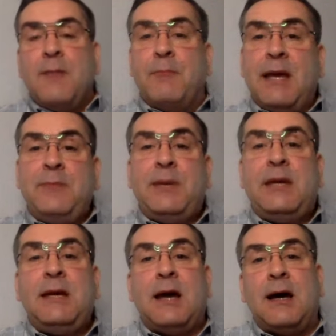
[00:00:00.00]

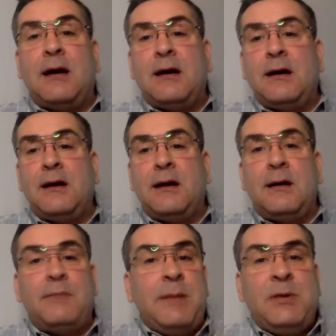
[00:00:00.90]
Maybe
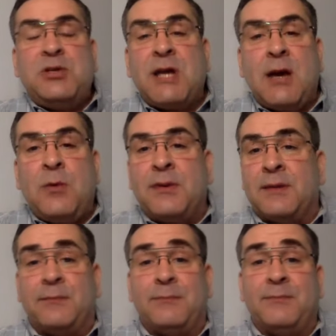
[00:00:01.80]
share with
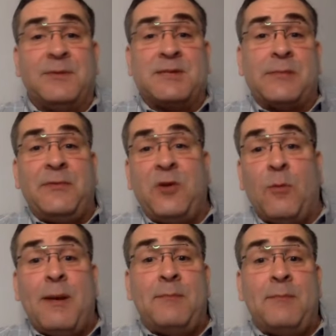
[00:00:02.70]
them some of your
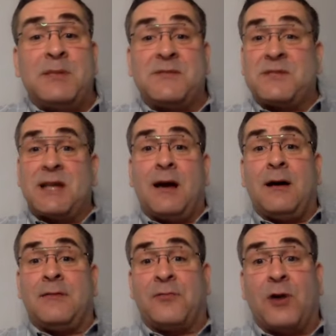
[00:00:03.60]
members of
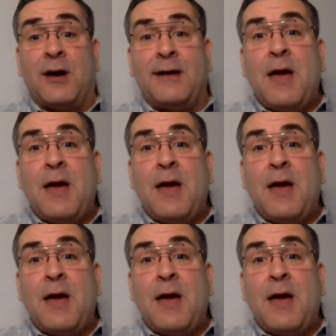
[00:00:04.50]
staff, right?